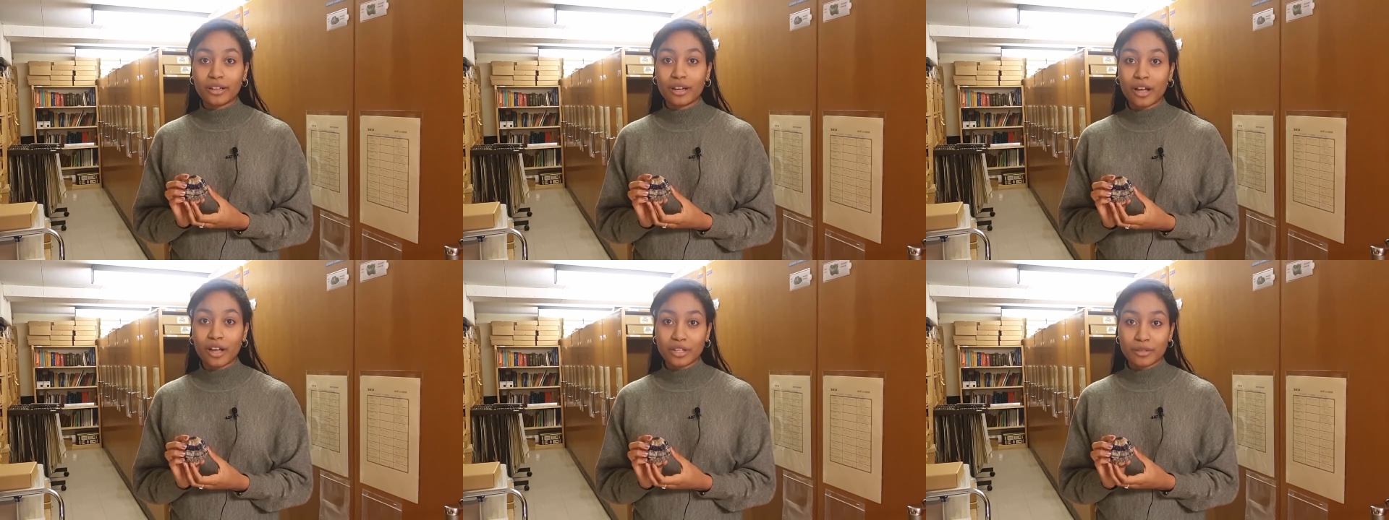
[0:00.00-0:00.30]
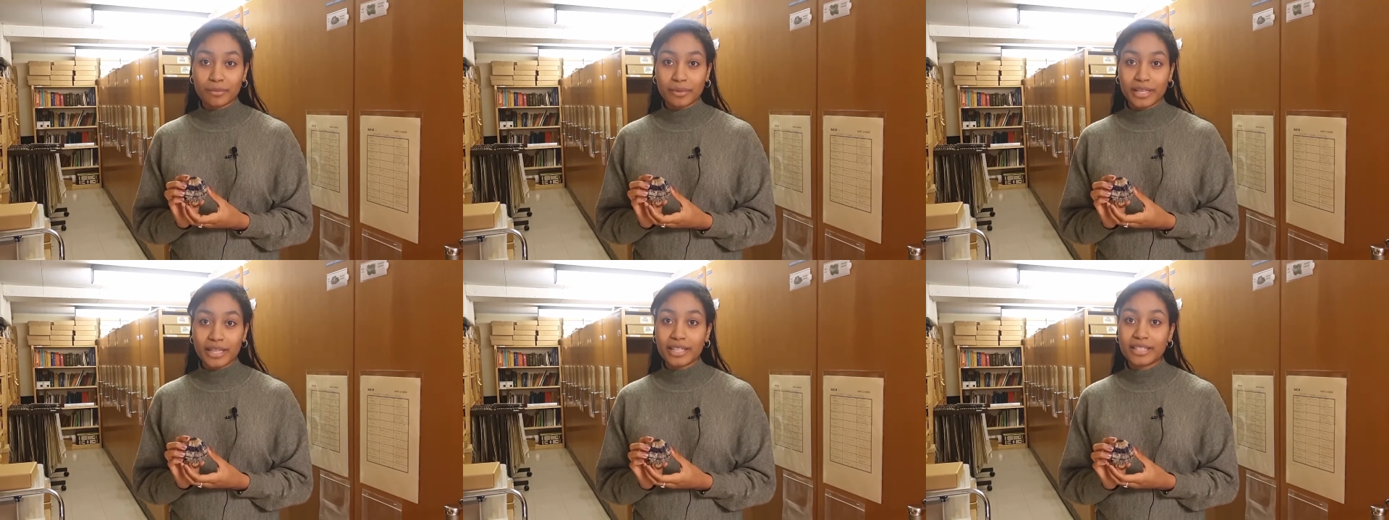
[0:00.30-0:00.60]

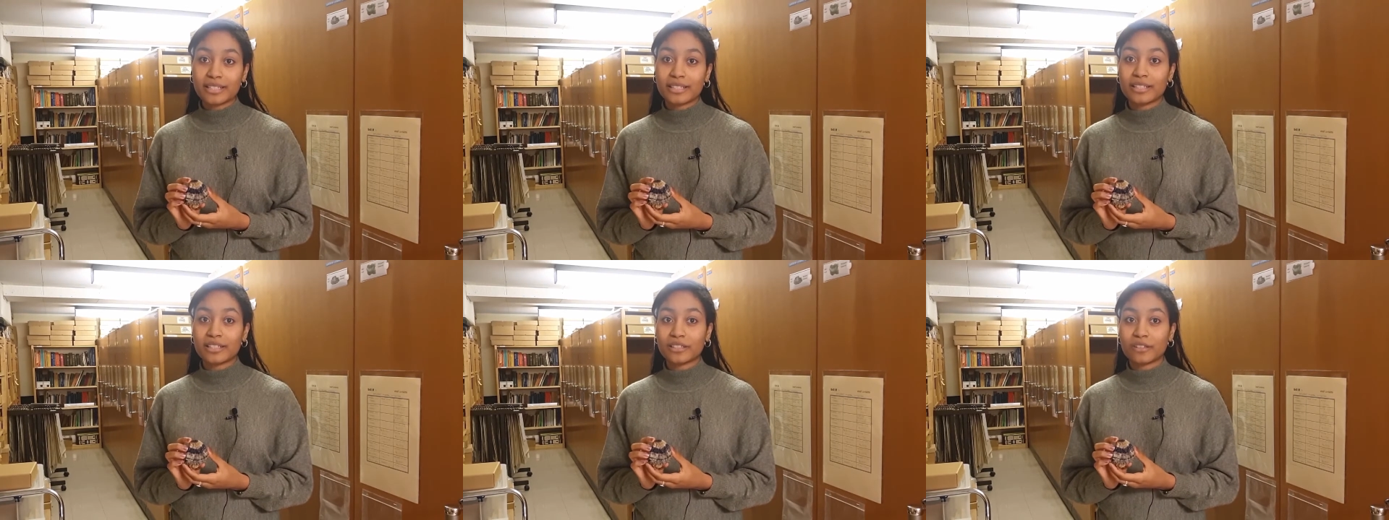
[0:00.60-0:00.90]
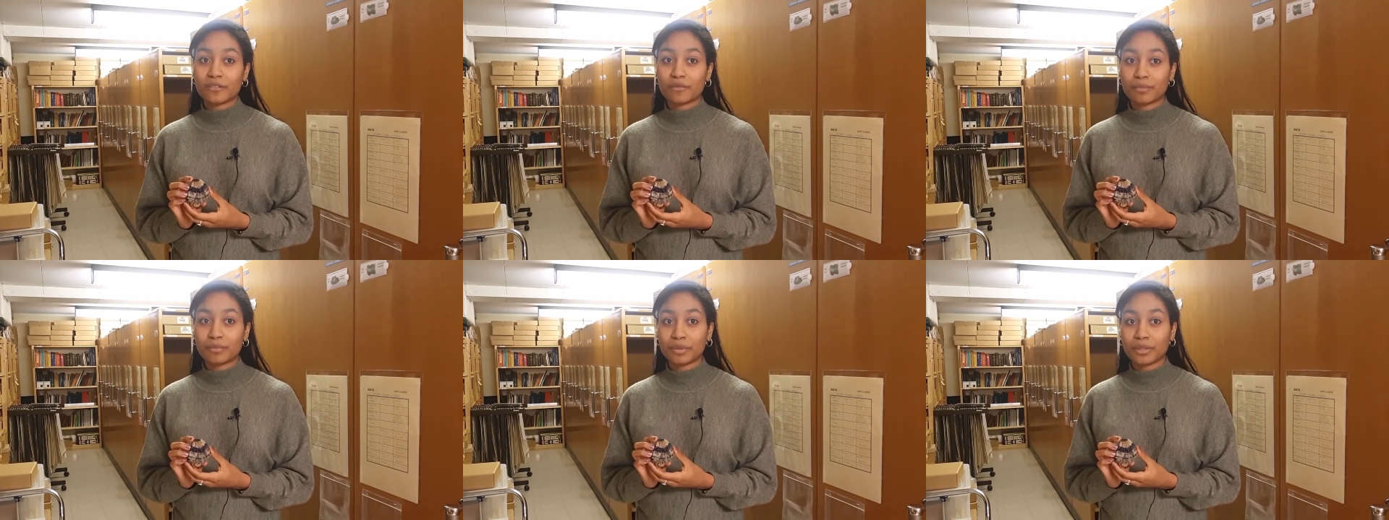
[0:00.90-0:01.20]
Large
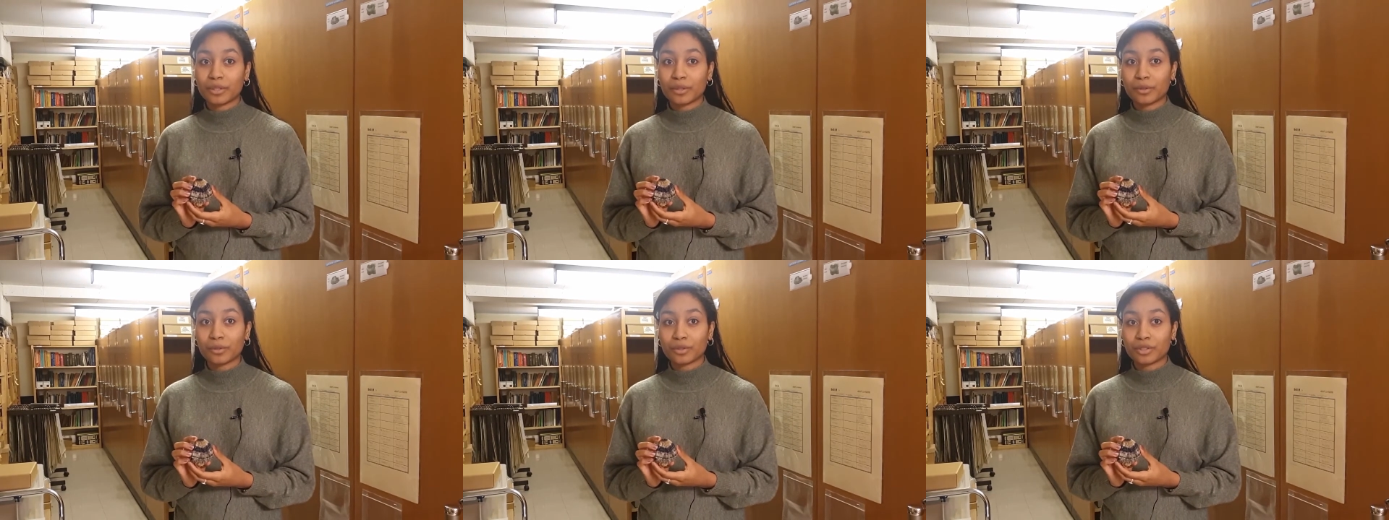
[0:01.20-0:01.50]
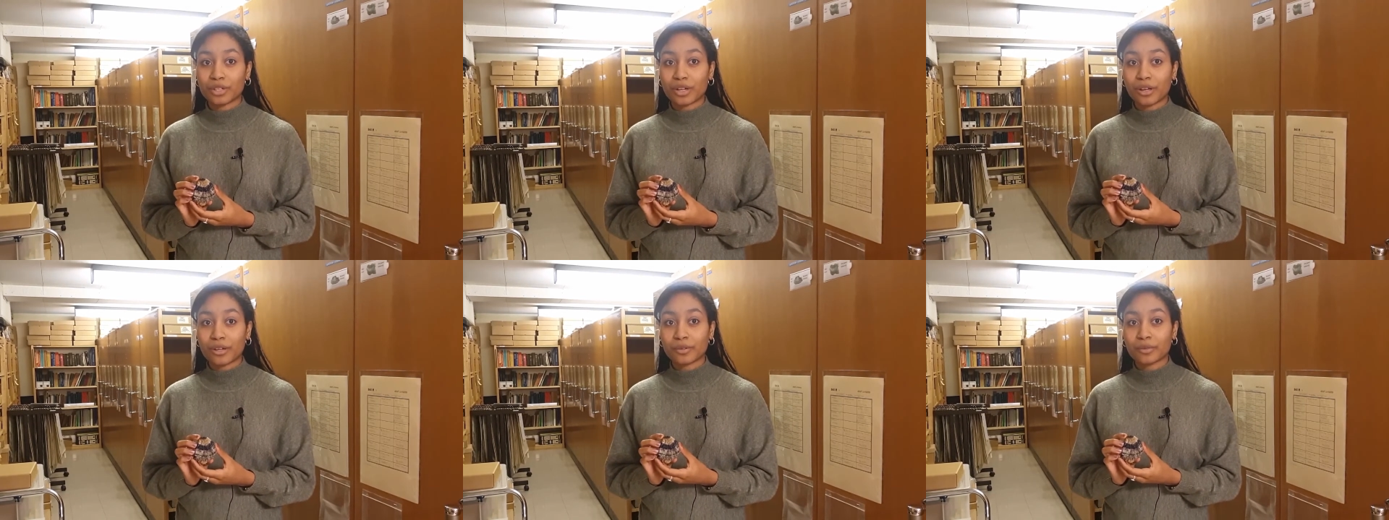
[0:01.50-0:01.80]
pieces of
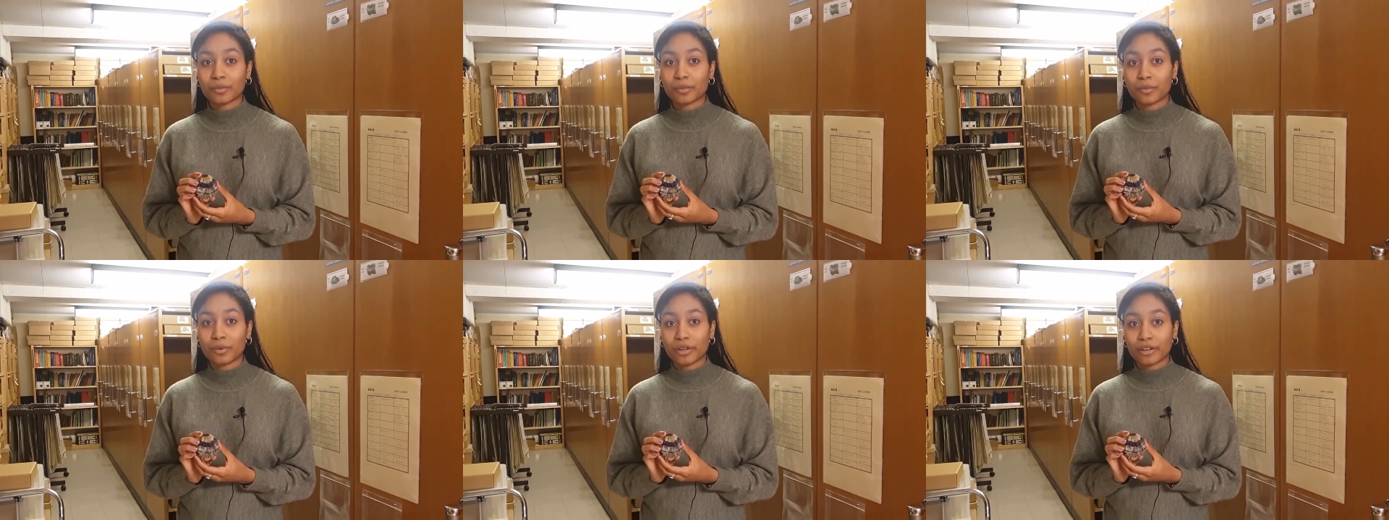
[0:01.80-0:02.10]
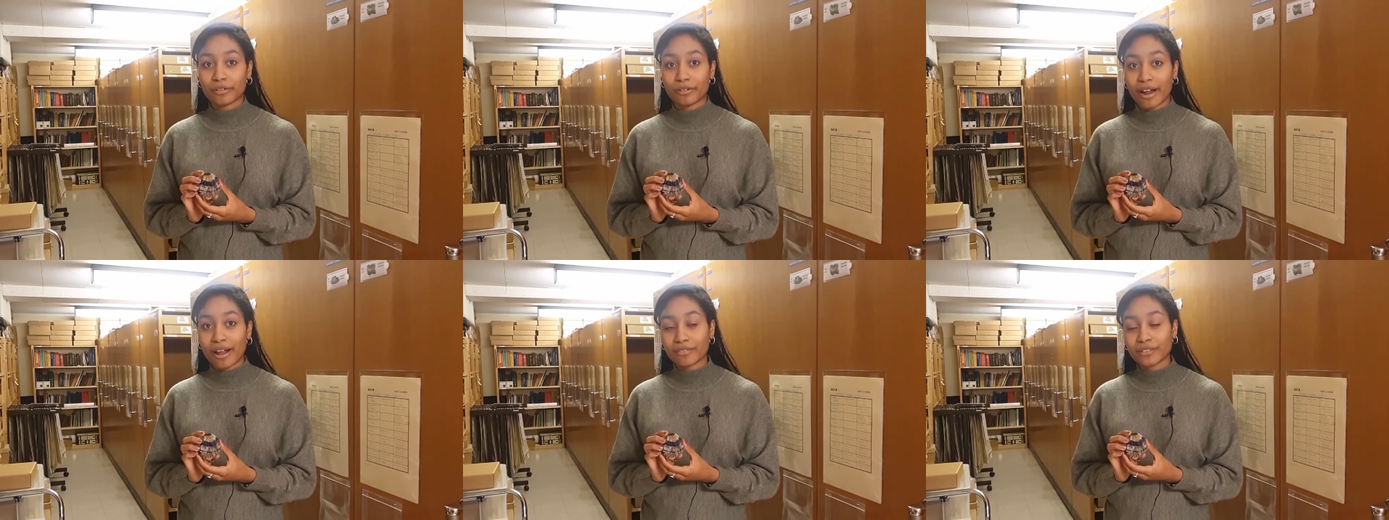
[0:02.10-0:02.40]
Blue John
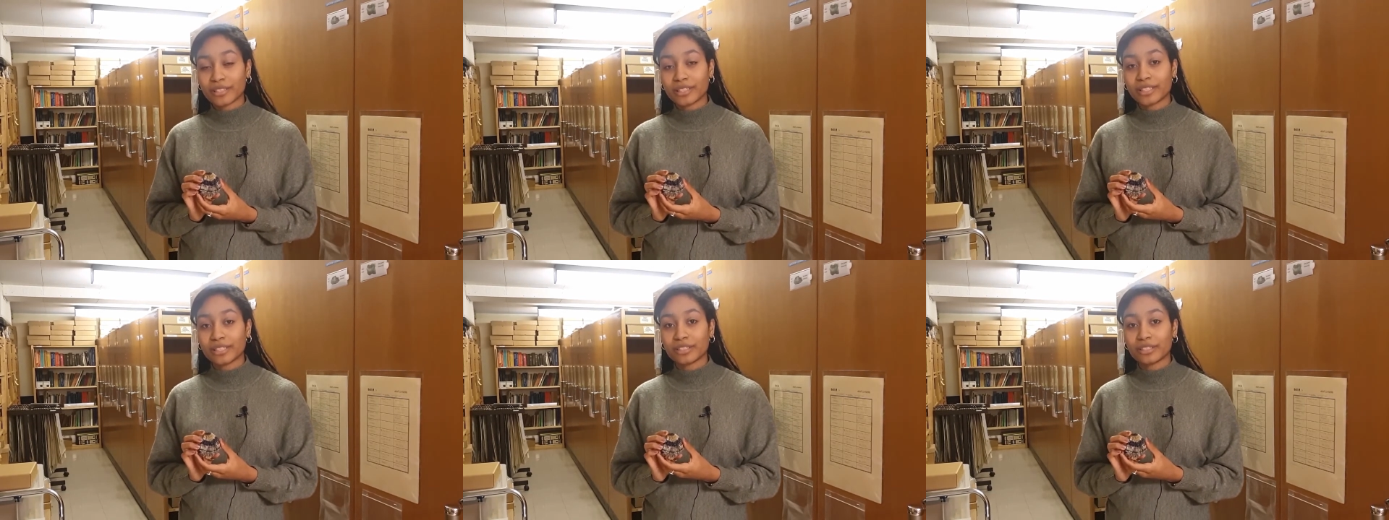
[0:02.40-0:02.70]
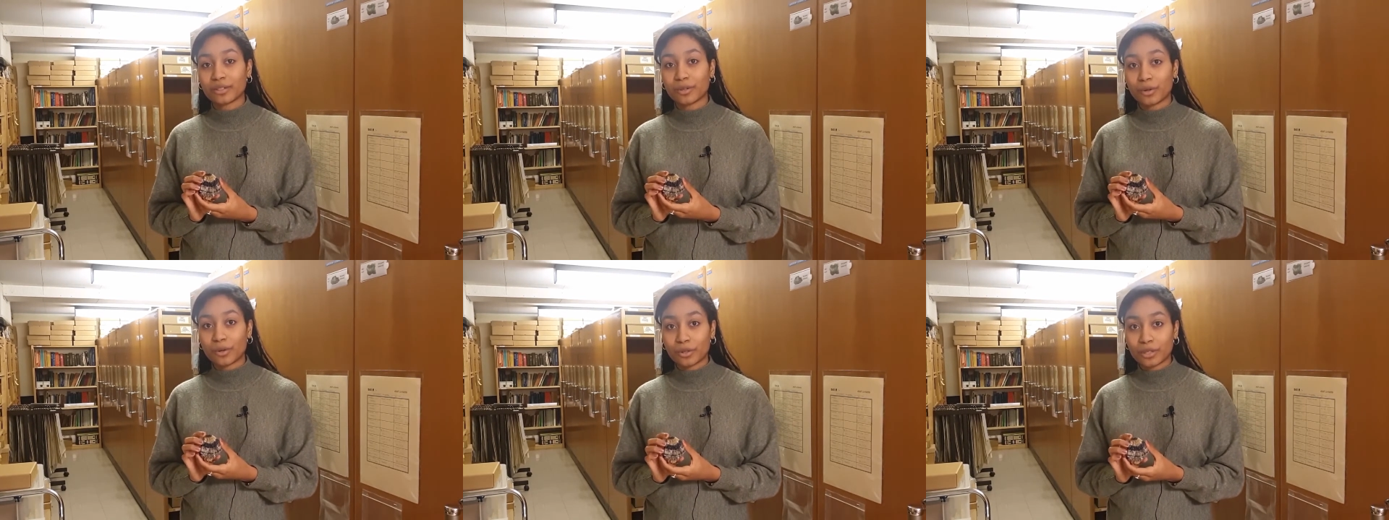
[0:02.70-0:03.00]
were crafted into